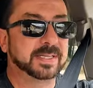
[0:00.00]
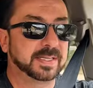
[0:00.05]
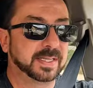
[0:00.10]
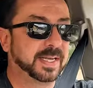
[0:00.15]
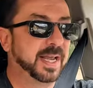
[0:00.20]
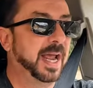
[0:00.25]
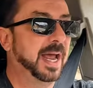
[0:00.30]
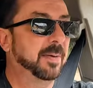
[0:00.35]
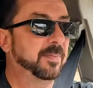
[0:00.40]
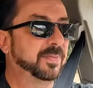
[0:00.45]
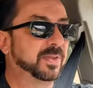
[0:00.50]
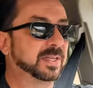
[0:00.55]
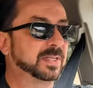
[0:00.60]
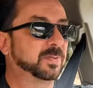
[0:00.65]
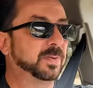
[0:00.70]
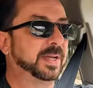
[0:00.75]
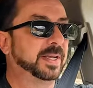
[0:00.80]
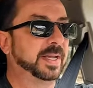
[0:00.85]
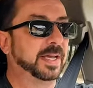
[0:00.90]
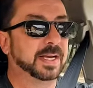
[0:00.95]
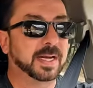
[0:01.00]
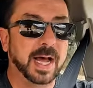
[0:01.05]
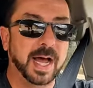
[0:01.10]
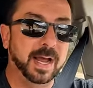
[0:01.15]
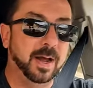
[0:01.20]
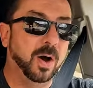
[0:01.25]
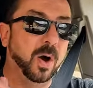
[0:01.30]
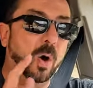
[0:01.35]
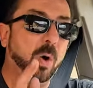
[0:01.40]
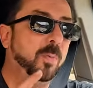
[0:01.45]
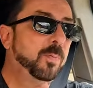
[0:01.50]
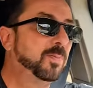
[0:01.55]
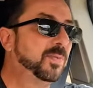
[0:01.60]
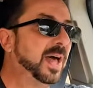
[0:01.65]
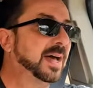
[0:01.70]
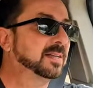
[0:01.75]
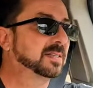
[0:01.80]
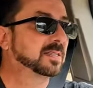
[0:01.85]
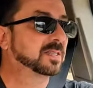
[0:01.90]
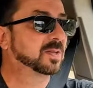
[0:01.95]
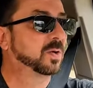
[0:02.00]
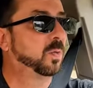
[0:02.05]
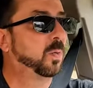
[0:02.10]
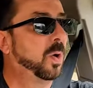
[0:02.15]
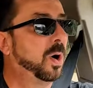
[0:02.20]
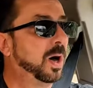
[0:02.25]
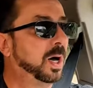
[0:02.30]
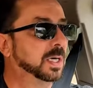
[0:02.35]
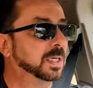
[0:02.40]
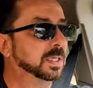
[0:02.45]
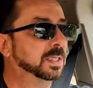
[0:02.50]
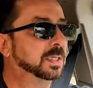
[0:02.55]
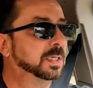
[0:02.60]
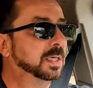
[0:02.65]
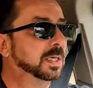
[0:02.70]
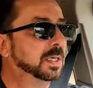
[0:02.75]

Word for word: to camp this weekend. I hope that's the one,